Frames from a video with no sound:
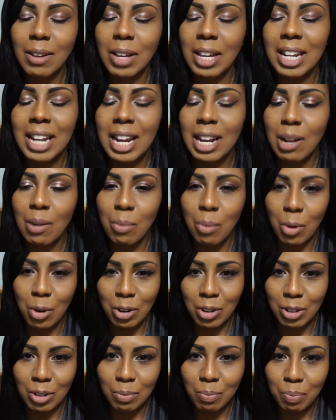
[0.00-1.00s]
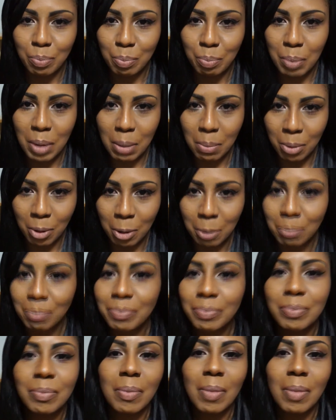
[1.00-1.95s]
Canadian border people,